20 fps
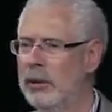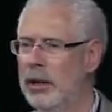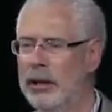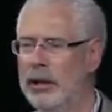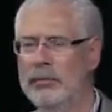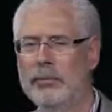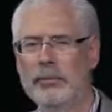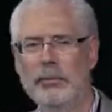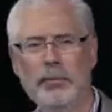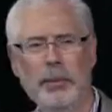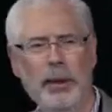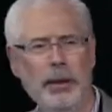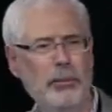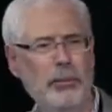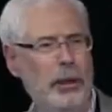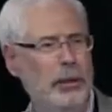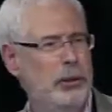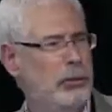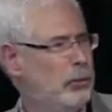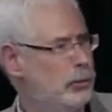And by the
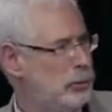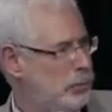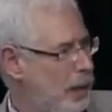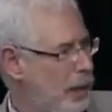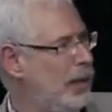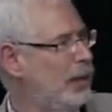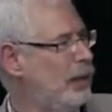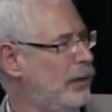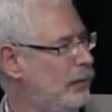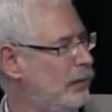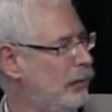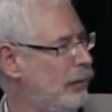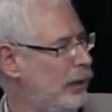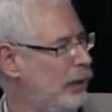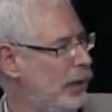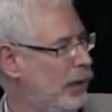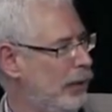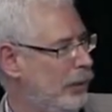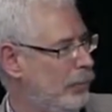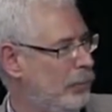way, who's paying for
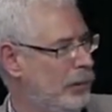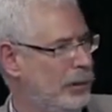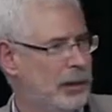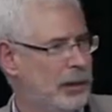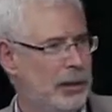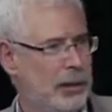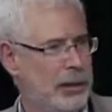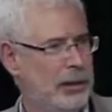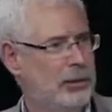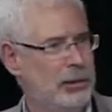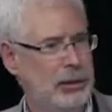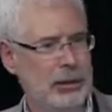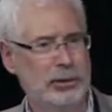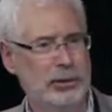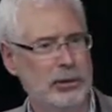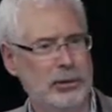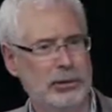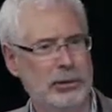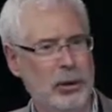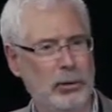the hip?
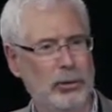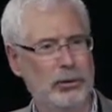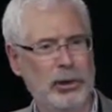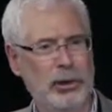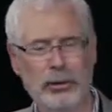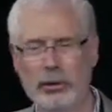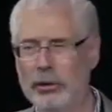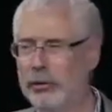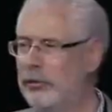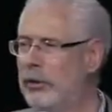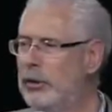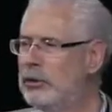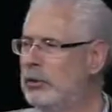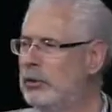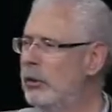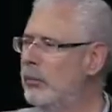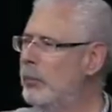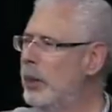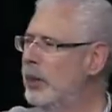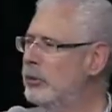Is it goes on our Visa
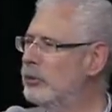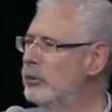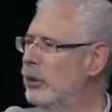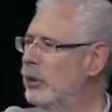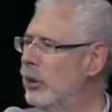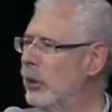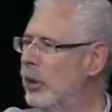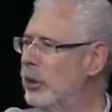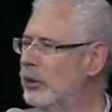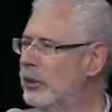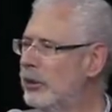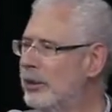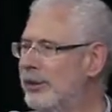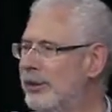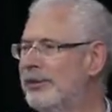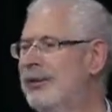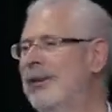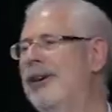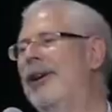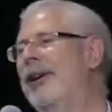or MasterCard?
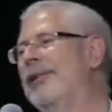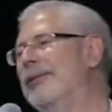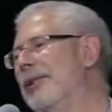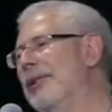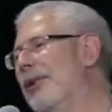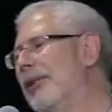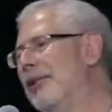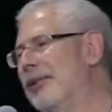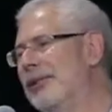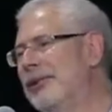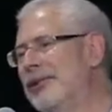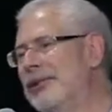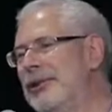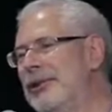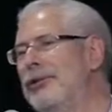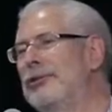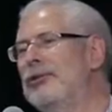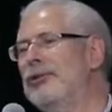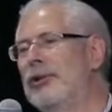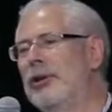Oh, no, there's
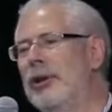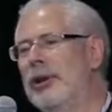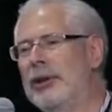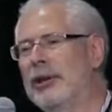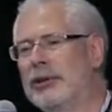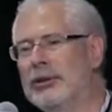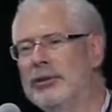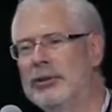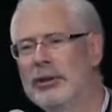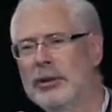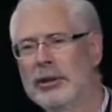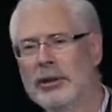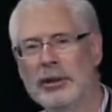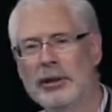insurance.